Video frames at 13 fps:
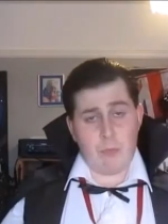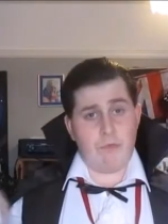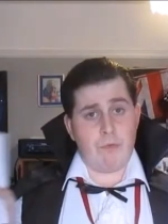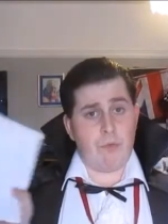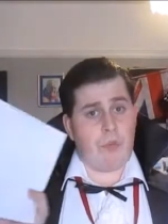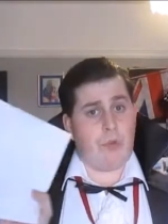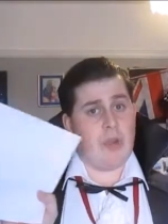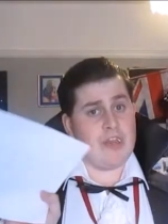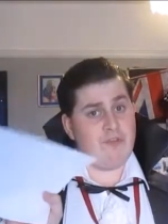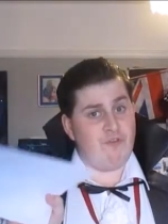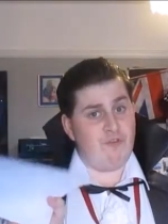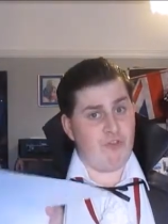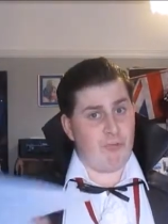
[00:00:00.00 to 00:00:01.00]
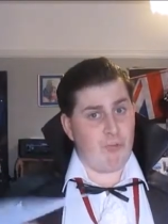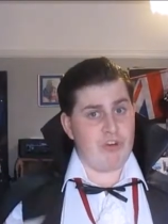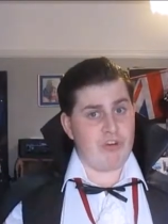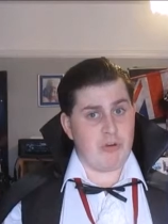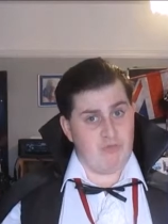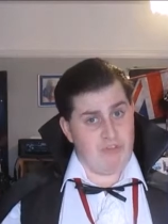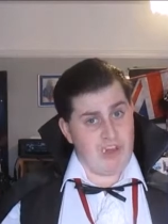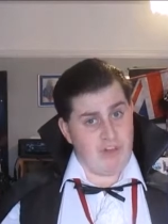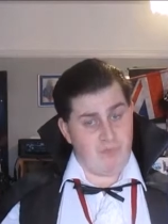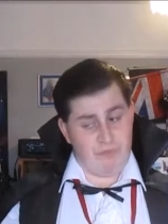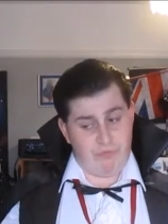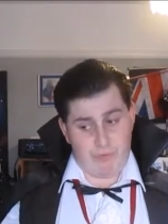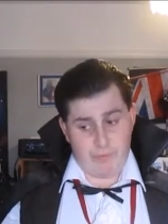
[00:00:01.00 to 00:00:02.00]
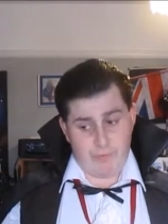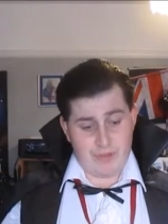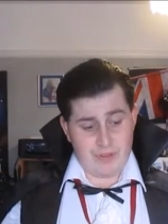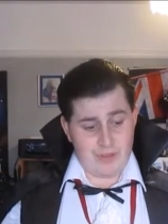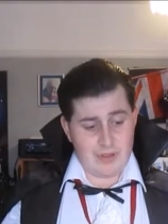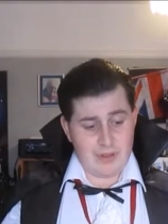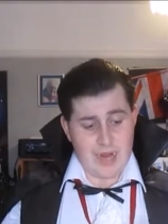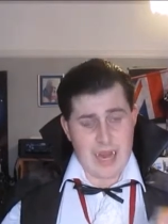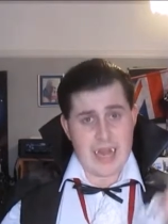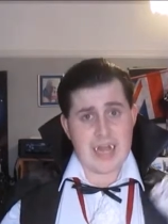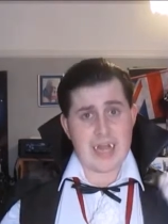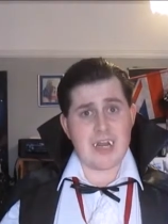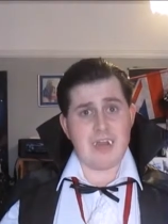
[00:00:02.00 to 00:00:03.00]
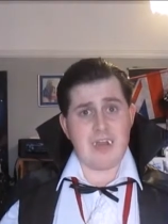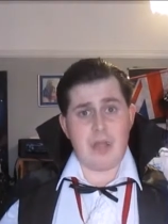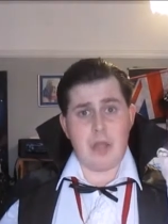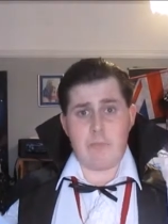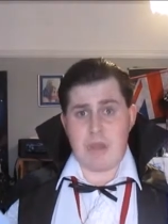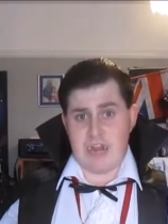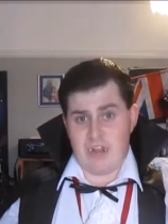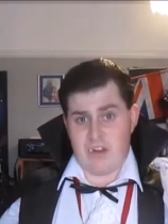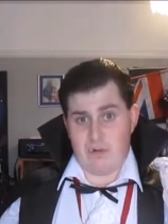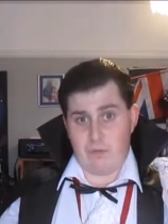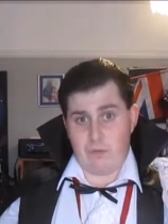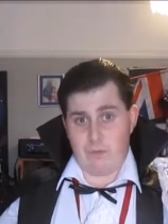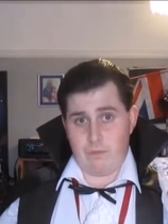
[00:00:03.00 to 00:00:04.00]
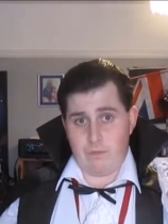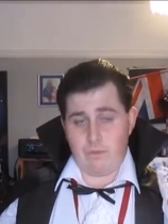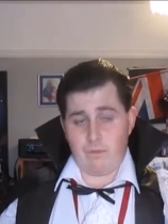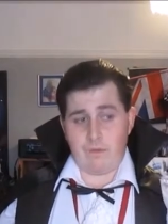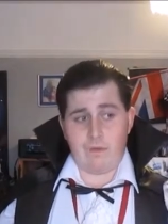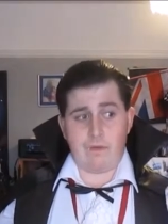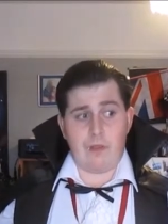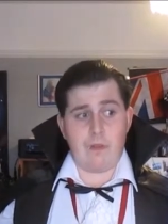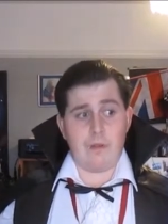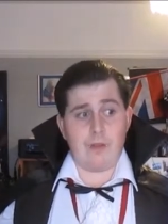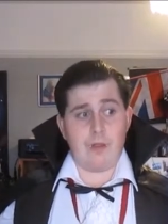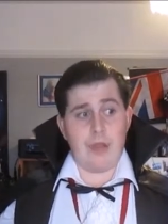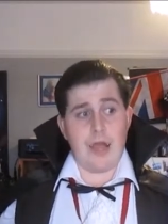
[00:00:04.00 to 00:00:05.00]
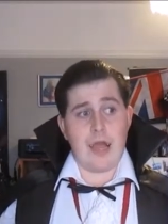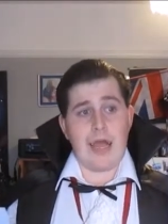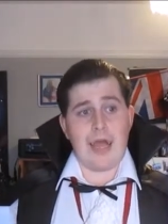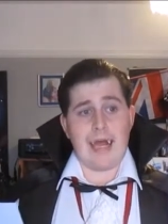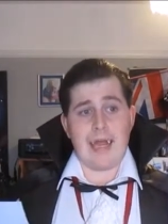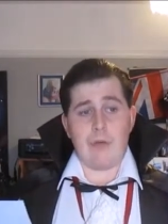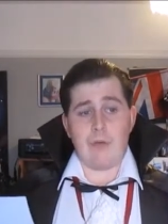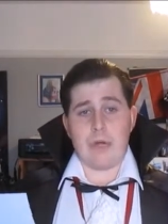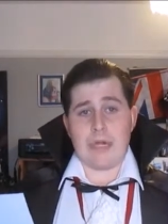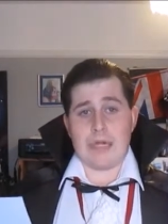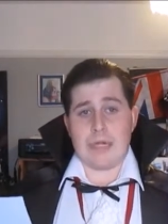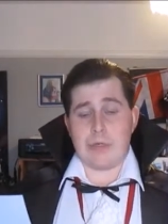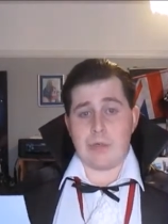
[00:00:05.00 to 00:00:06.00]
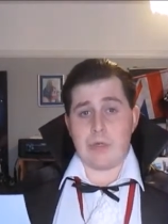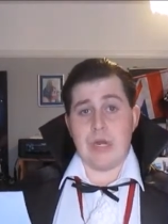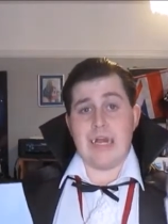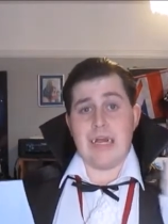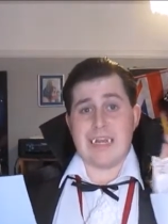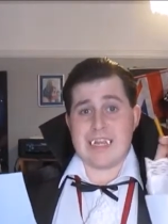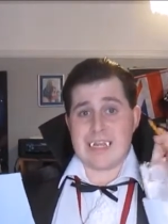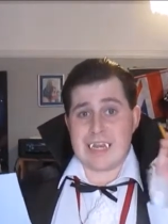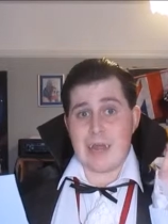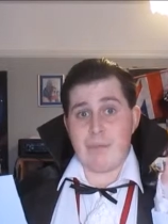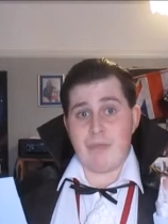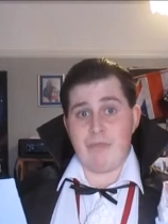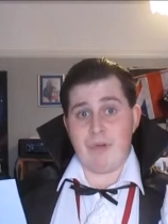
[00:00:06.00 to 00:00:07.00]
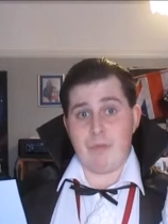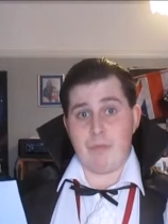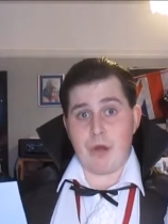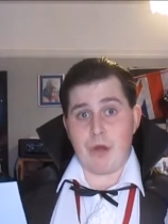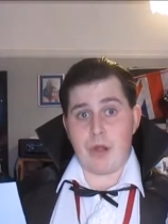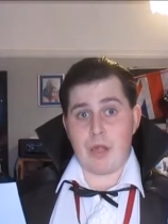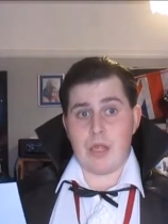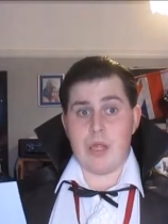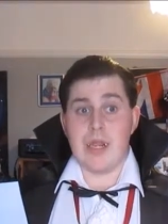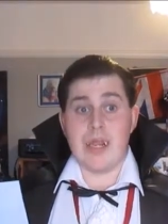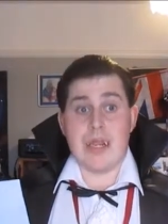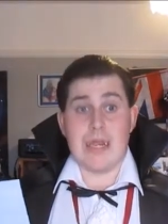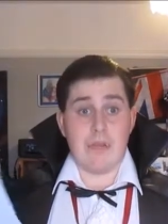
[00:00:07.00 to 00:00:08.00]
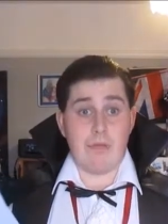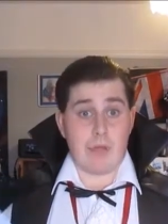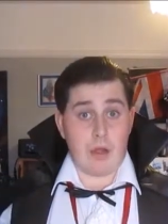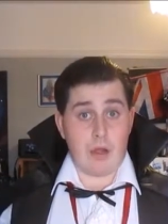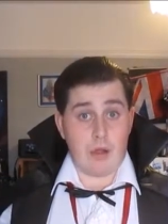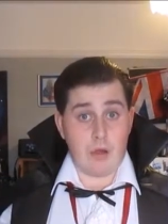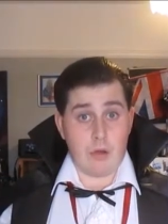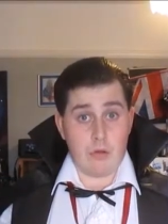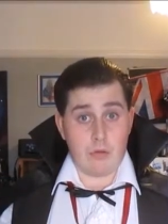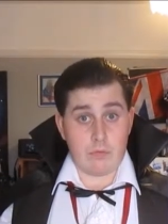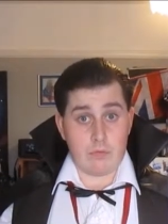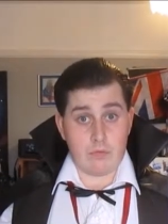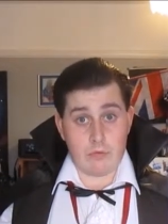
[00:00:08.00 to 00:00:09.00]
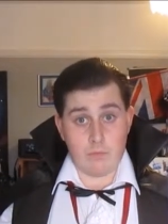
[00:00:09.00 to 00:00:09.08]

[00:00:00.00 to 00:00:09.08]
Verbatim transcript: with all the questions on which I'm reading from, and a pencil. So I will need to stab a vampire in the heart